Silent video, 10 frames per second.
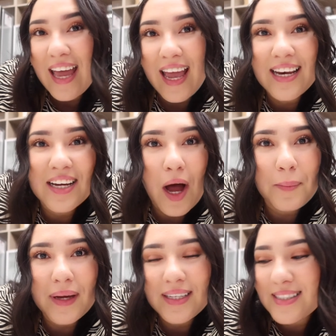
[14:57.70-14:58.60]
and
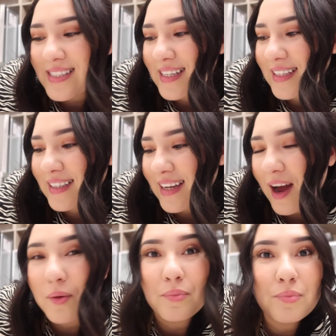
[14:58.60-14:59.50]
comment
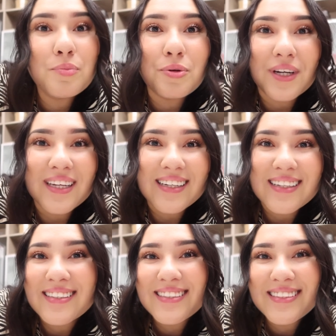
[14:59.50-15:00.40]
how pretty it
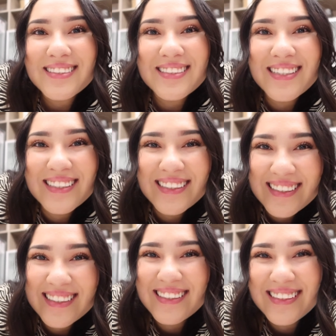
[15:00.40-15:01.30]
is.
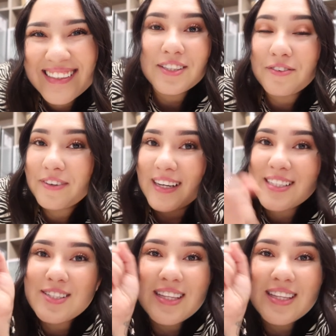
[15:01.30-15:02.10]
Don't forget to